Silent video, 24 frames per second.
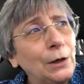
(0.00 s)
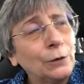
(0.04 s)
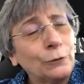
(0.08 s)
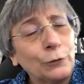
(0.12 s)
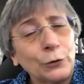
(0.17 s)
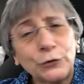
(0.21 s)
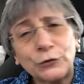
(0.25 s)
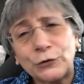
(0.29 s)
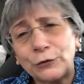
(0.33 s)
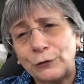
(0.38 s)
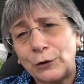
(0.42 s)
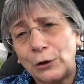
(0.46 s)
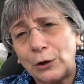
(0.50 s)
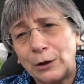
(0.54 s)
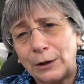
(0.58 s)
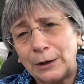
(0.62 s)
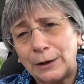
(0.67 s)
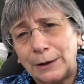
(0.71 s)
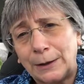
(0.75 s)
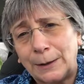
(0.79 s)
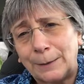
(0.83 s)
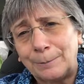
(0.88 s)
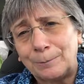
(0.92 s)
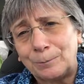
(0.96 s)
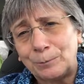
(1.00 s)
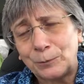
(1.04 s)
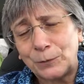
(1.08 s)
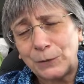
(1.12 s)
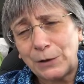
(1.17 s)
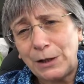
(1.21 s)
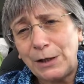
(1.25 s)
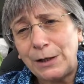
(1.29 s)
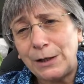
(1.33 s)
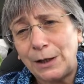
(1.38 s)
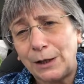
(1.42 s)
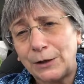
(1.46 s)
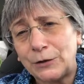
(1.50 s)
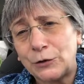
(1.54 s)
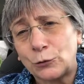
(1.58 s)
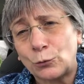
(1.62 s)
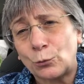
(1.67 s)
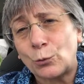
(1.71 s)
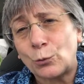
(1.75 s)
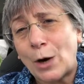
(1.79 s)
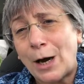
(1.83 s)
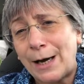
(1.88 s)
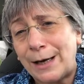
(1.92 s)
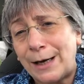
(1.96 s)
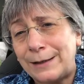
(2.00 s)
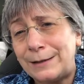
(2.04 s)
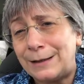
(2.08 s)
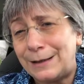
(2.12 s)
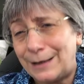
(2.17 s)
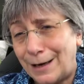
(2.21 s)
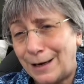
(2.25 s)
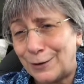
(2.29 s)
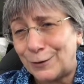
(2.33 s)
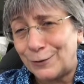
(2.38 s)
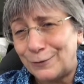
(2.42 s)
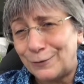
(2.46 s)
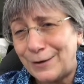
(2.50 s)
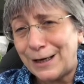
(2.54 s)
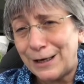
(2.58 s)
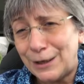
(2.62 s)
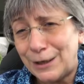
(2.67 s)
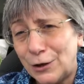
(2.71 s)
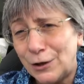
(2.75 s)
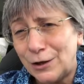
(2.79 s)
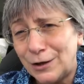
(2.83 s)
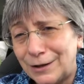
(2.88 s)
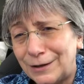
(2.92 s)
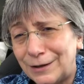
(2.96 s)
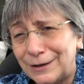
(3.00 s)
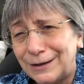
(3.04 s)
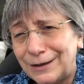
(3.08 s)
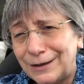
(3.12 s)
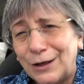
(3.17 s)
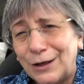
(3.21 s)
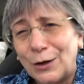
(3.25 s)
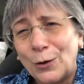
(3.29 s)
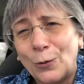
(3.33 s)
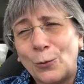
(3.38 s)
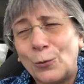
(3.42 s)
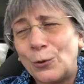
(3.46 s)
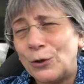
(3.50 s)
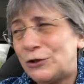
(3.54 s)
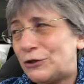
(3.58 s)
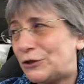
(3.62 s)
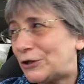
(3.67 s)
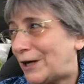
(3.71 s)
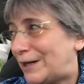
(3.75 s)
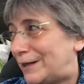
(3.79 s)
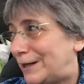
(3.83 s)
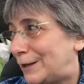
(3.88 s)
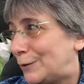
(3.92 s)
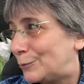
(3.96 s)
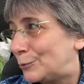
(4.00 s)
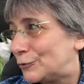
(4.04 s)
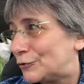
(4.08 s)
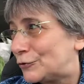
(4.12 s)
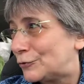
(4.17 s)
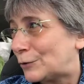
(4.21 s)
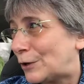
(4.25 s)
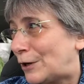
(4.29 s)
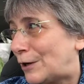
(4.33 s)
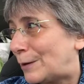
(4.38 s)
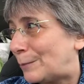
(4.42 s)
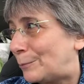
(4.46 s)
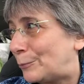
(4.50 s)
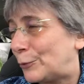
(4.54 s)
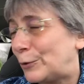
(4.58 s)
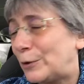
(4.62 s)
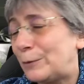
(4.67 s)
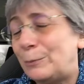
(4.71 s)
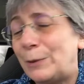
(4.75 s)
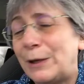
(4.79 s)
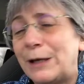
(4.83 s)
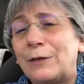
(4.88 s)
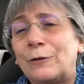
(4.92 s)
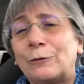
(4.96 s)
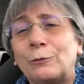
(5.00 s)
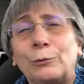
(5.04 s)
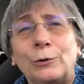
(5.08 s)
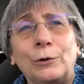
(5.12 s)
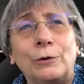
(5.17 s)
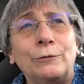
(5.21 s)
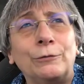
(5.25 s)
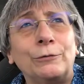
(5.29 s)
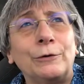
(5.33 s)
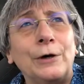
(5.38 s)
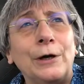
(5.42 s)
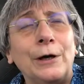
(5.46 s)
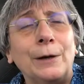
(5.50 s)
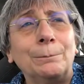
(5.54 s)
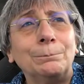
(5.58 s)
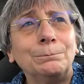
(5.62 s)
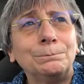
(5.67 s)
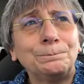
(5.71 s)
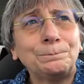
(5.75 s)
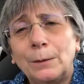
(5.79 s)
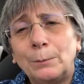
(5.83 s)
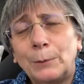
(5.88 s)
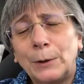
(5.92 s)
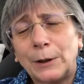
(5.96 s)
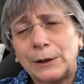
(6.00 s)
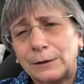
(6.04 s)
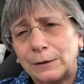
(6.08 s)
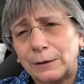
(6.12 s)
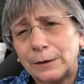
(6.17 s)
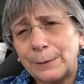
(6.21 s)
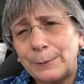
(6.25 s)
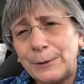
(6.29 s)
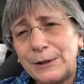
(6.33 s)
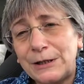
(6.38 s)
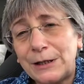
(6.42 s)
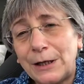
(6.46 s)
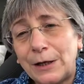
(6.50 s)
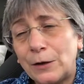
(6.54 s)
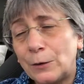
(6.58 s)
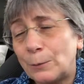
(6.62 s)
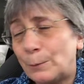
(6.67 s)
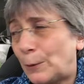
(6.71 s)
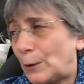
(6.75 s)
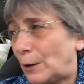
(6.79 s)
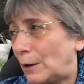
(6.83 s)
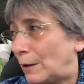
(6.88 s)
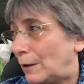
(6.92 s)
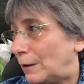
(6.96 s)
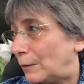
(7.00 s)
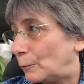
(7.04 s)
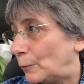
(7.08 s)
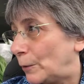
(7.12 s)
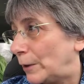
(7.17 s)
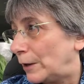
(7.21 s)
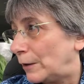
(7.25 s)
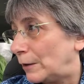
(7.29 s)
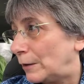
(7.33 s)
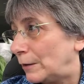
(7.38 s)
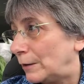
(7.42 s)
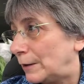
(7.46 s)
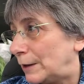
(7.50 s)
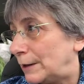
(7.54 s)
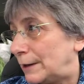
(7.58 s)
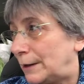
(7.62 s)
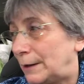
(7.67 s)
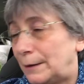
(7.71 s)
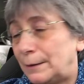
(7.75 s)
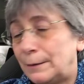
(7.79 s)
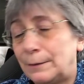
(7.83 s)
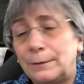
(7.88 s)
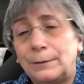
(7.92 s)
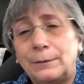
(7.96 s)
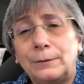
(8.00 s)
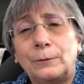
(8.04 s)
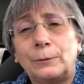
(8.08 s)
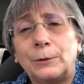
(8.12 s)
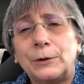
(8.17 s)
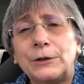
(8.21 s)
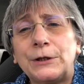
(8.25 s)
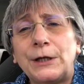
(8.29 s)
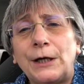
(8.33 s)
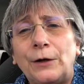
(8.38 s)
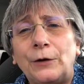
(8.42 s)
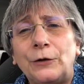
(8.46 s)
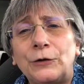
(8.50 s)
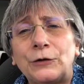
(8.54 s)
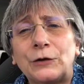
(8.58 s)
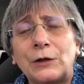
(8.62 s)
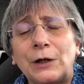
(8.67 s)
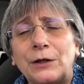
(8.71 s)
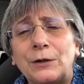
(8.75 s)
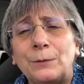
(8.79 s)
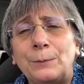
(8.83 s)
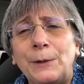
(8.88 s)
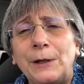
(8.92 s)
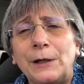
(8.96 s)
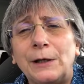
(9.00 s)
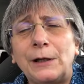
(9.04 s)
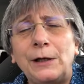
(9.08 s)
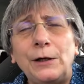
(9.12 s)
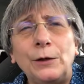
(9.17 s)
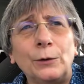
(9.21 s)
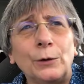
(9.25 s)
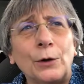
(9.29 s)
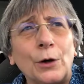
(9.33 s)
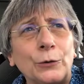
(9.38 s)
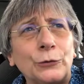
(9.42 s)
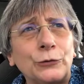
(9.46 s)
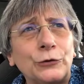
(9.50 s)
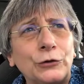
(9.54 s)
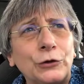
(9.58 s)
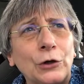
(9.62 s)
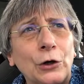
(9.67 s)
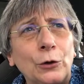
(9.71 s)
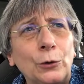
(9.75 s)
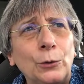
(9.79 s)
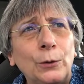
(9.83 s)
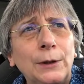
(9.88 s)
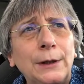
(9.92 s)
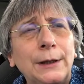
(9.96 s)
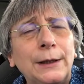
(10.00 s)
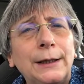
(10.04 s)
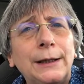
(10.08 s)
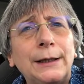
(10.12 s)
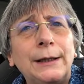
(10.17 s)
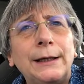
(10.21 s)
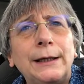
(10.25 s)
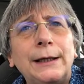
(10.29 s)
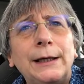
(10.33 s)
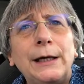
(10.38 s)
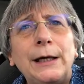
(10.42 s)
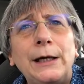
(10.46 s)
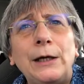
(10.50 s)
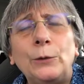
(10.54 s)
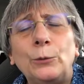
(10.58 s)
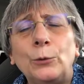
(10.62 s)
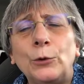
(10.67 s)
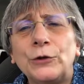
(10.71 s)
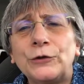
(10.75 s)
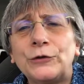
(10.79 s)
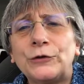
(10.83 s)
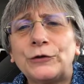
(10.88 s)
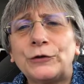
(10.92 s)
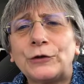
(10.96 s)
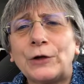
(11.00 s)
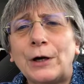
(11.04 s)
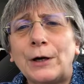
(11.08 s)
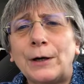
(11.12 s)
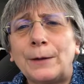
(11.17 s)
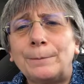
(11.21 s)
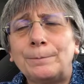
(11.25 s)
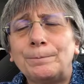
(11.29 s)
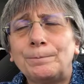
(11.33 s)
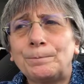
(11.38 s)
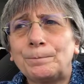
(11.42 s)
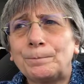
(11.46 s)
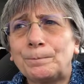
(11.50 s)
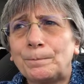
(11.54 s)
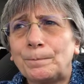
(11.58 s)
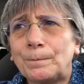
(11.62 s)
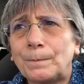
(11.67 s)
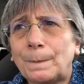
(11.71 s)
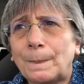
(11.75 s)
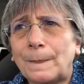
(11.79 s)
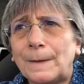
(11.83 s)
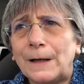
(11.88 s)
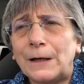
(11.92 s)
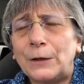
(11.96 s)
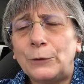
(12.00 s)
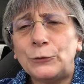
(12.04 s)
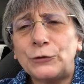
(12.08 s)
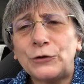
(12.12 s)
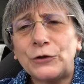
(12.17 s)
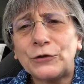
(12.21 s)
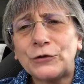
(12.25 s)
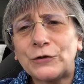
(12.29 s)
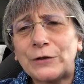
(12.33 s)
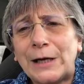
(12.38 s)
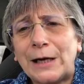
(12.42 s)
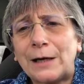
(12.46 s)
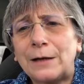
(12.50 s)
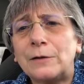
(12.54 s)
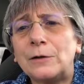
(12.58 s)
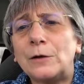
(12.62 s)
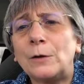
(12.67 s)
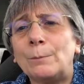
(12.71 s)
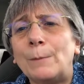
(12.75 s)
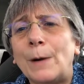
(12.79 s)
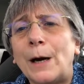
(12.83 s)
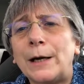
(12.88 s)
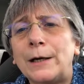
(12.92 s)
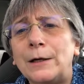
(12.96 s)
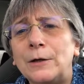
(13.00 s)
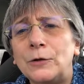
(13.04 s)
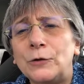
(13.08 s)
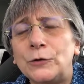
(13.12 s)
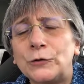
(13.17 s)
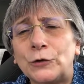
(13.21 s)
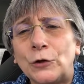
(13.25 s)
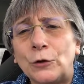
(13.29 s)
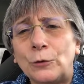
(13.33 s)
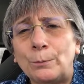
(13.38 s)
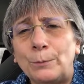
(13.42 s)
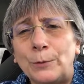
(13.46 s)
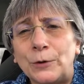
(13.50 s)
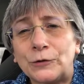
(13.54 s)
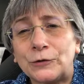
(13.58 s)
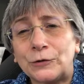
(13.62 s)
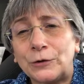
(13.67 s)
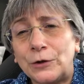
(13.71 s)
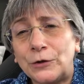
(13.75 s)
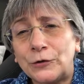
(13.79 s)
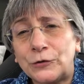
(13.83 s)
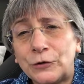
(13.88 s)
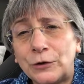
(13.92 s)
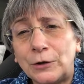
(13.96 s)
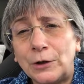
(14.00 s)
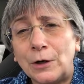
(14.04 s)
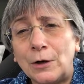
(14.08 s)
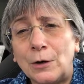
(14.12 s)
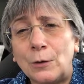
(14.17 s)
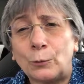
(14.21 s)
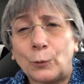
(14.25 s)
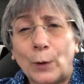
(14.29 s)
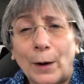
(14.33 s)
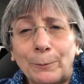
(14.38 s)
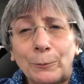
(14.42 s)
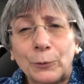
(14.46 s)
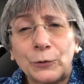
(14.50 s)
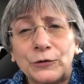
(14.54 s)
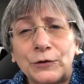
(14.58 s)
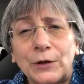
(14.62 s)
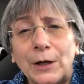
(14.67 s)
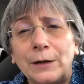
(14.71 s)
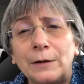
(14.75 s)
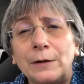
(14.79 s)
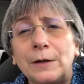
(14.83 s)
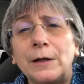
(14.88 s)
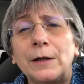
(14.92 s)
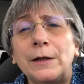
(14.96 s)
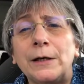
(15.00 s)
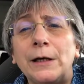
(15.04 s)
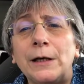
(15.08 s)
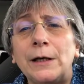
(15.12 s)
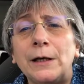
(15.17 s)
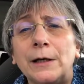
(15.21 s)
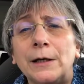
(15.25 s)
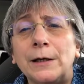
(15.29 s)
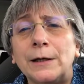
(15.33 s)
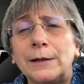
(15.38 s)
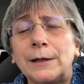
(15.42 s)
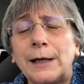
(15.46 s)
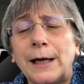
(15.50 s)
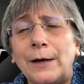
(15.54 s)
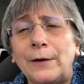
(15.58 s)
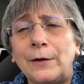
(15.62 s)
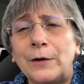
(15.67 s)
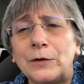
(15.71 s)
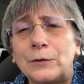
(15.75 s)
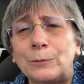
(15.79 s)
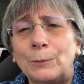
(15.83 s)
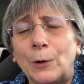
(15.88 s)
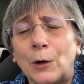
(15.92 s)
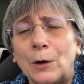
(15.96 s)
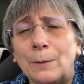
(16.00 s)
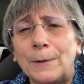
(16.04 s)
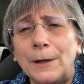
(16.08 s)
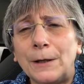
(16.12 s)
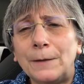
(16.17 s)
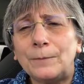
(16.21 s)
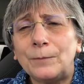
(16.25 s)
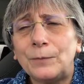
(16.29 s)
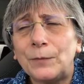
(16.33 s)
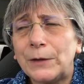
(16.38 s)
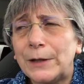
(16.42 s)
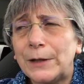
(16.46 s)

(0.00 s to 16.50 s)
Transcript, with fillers: First of all, um, he got to ride the elevator, which I think was a pretty big thrill for him. But let me tell you the part where uh, where Terrance got to be a hero. So he was um, he was just standing there minding his own business, you know, representing the uh, accounting department.